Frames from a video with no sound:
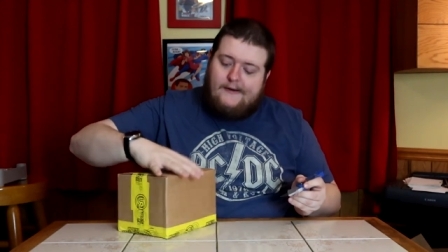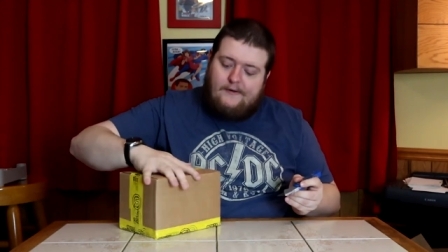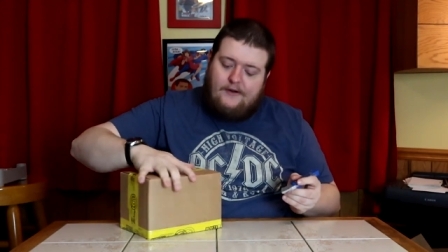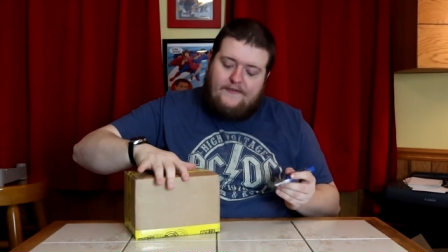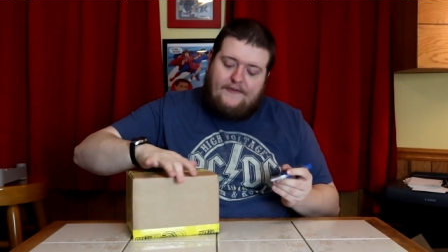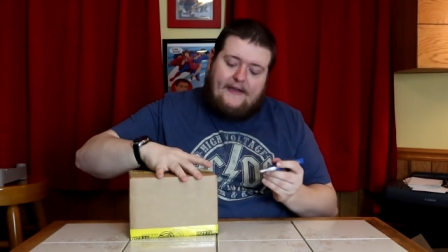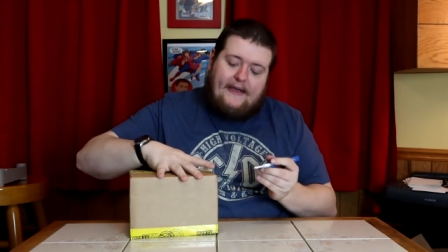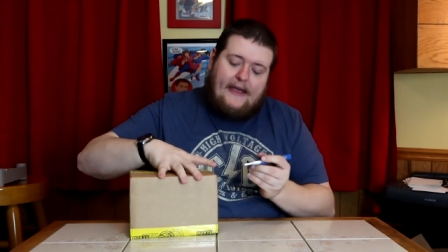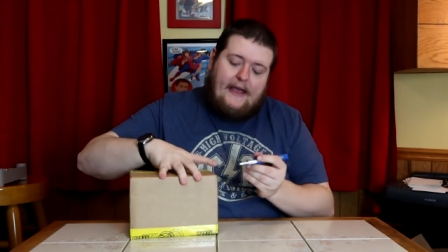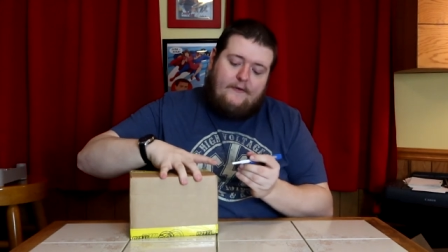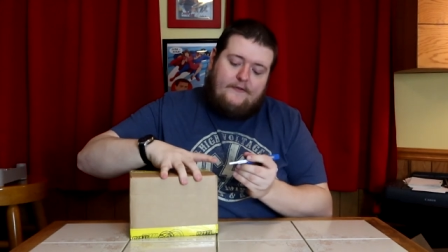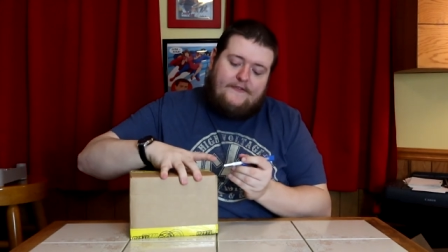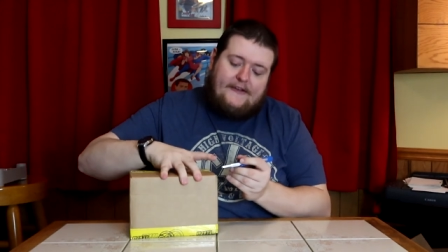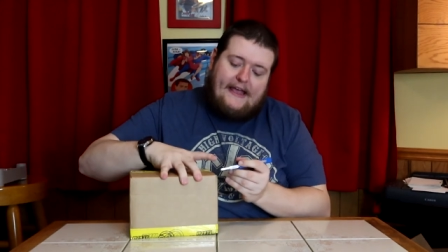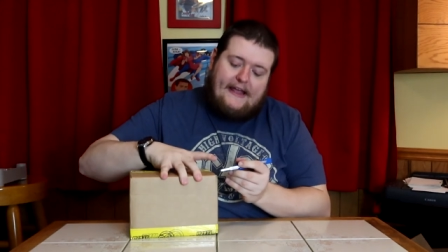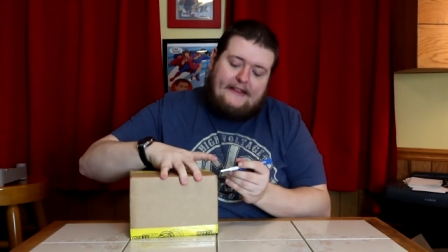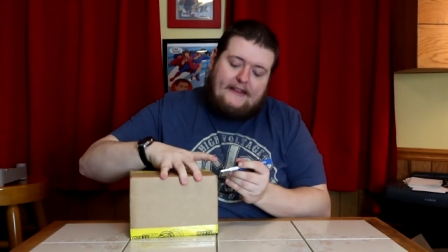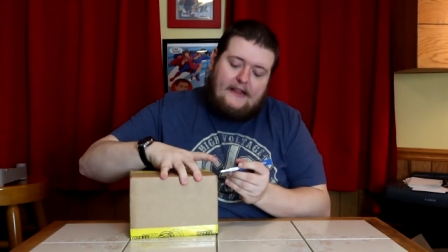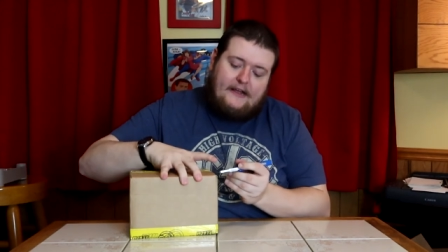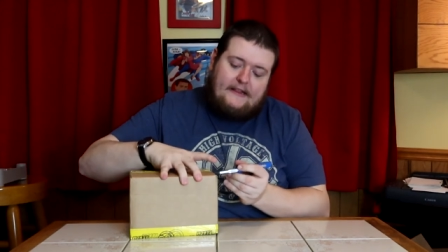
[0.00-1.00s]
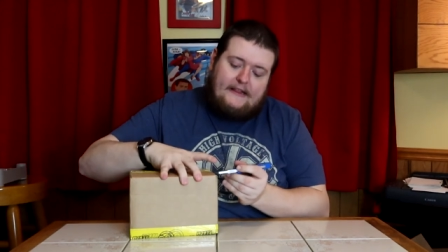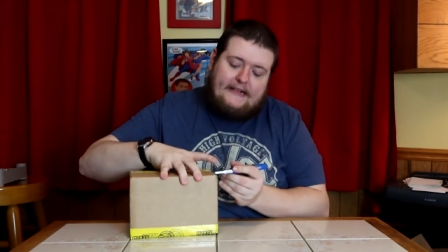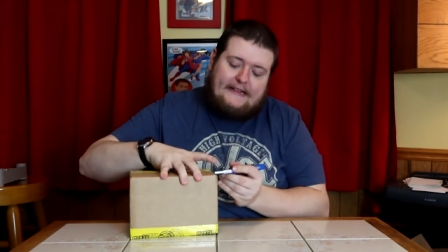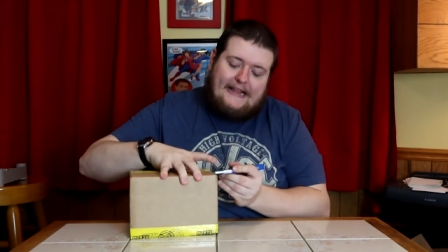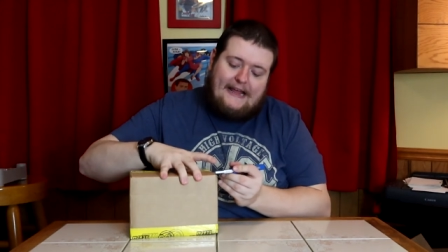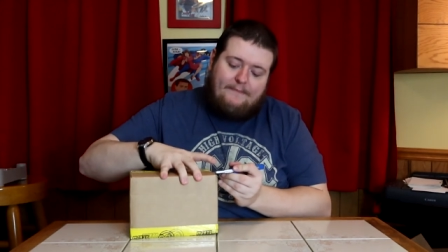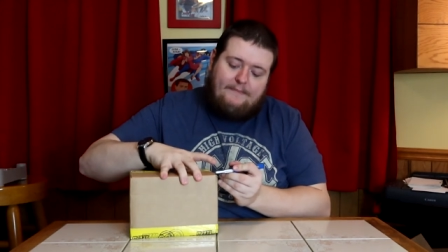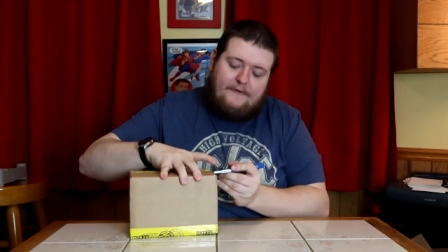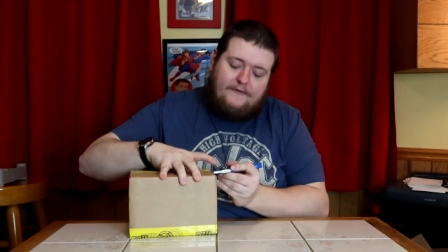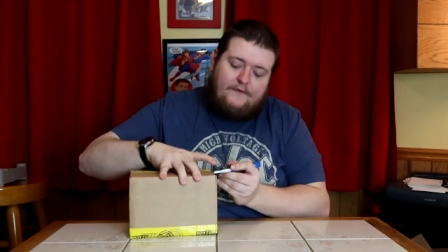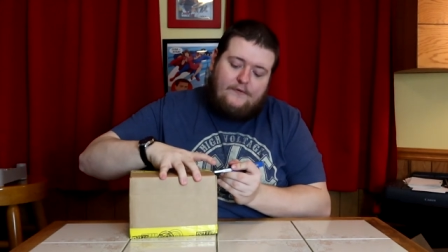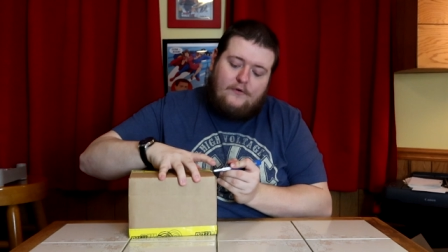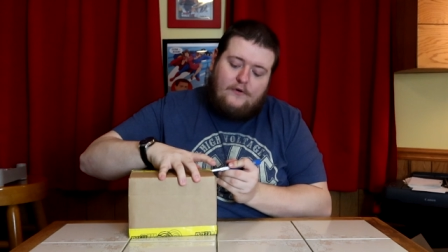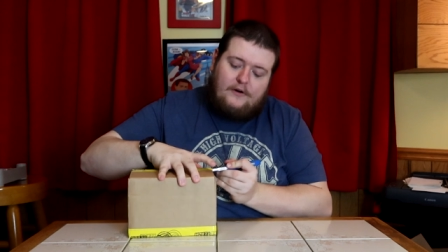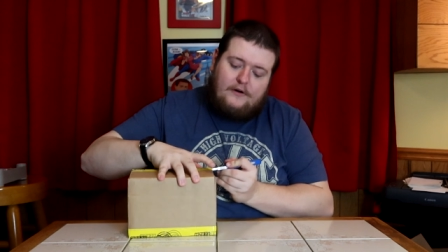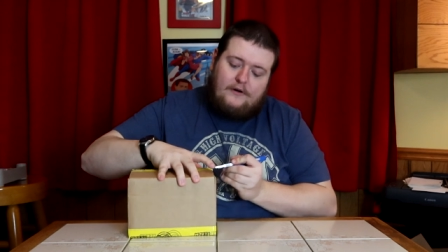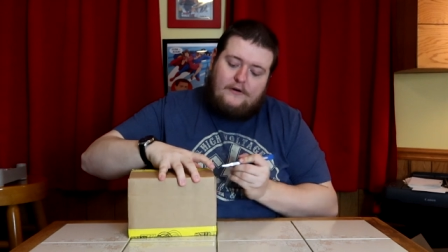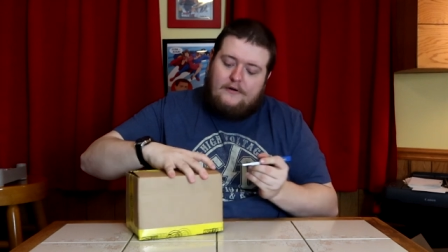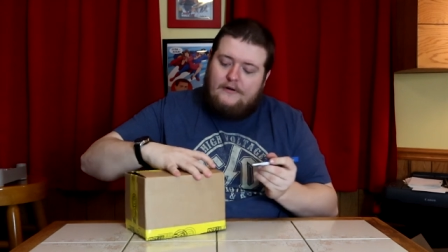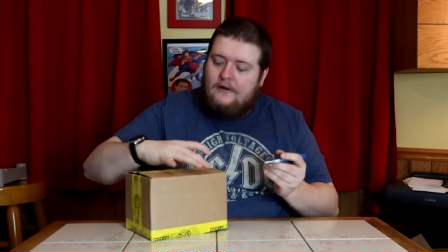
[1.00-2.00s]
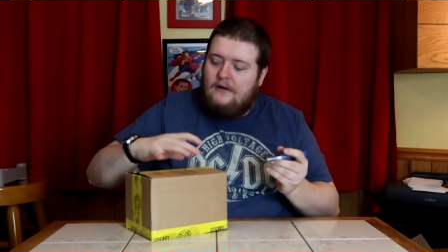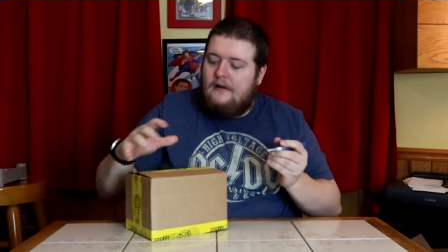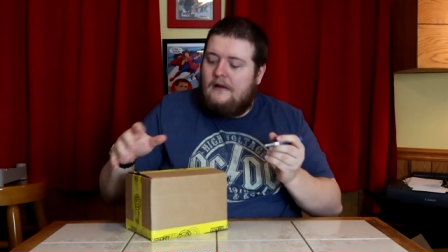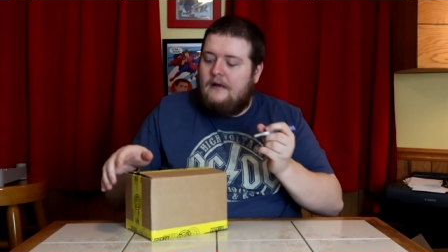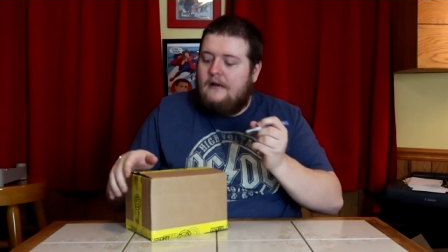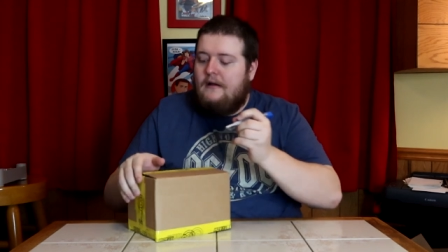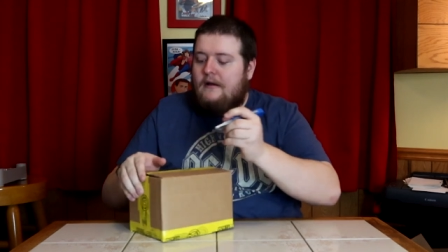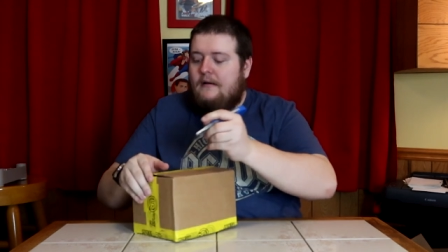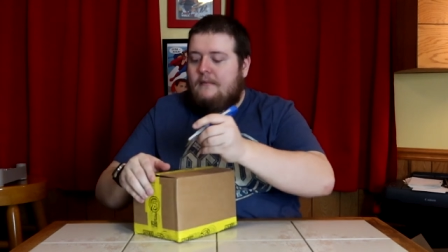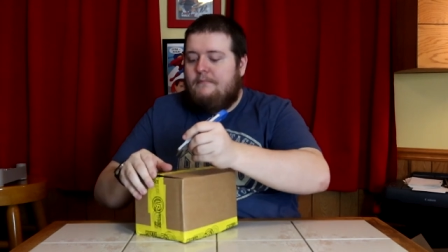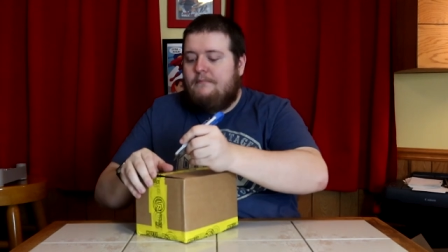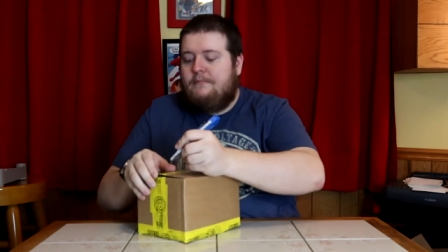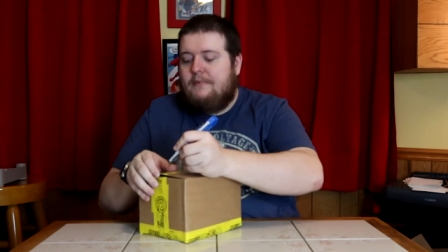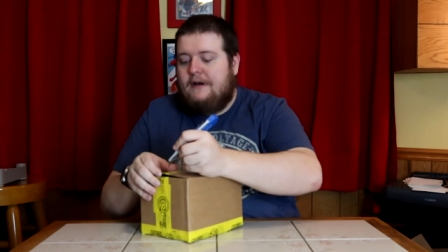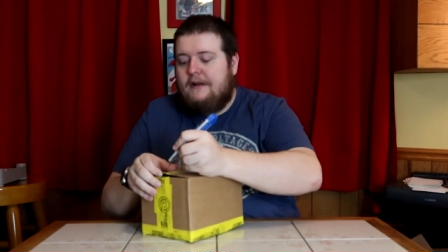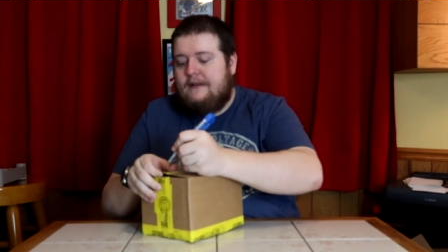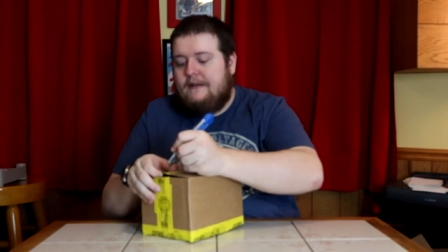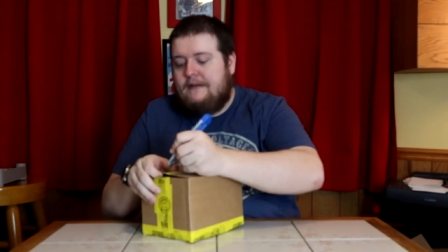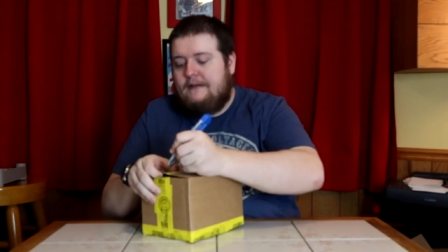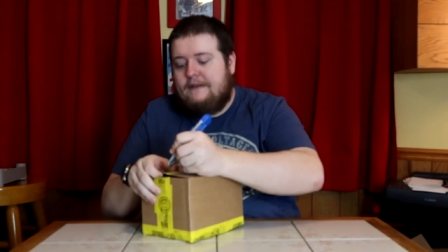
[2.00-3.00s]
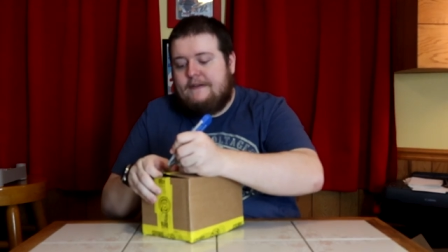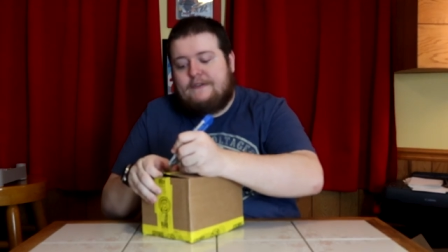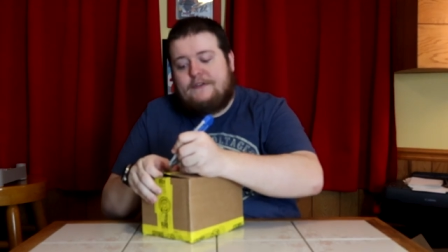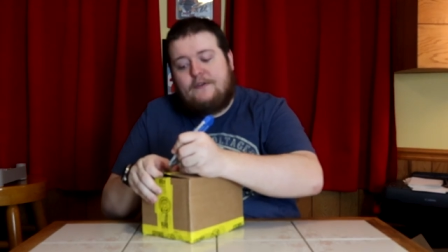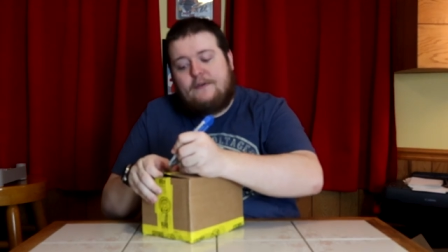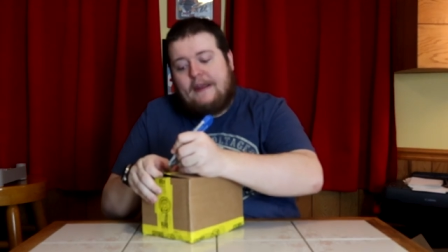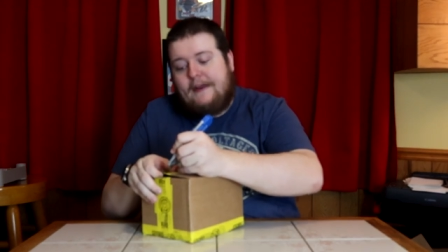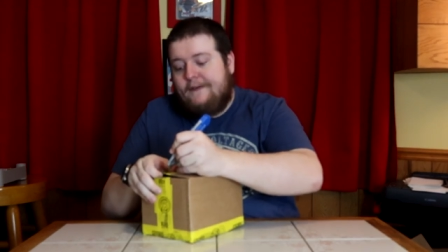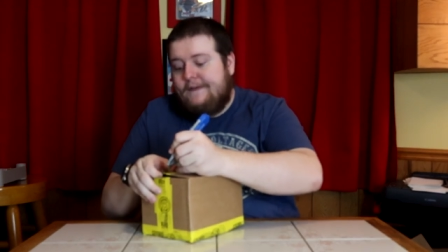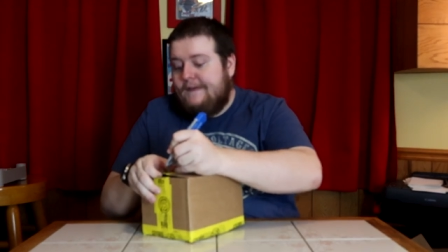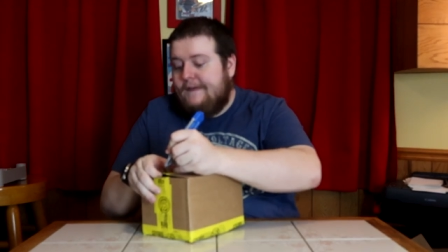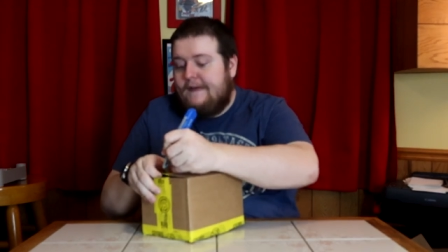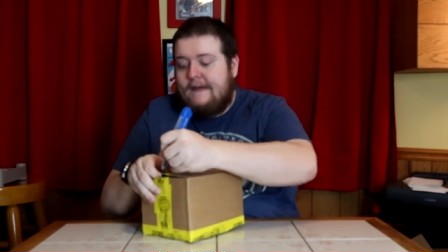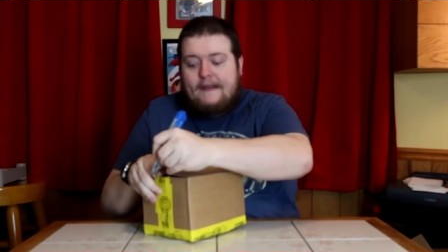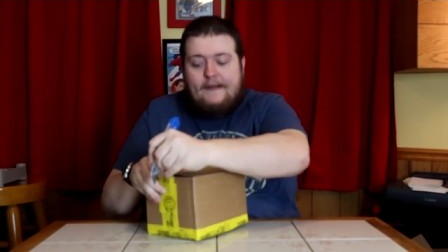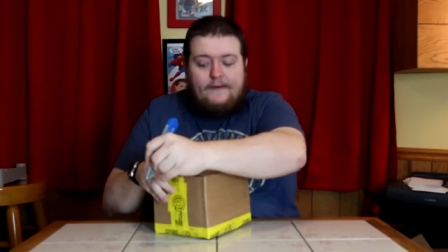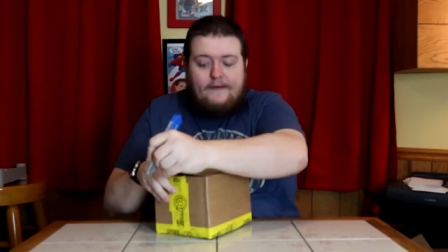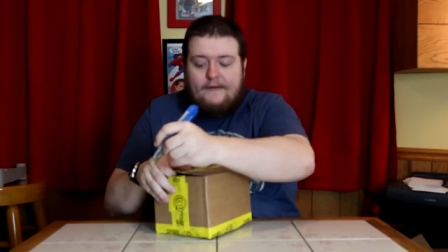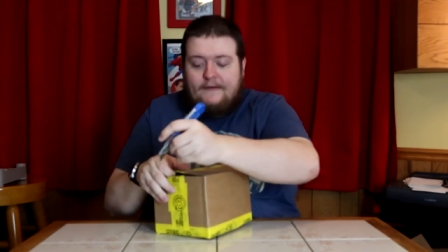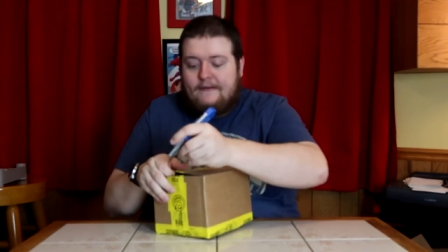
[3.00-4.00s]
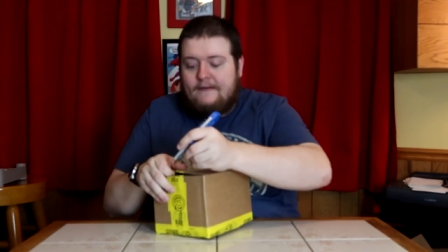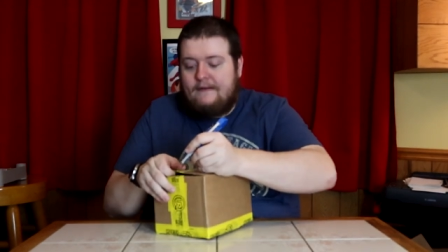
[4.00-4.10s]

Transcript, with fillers: We've, ha we've had luck like that before, but there's no guarantee.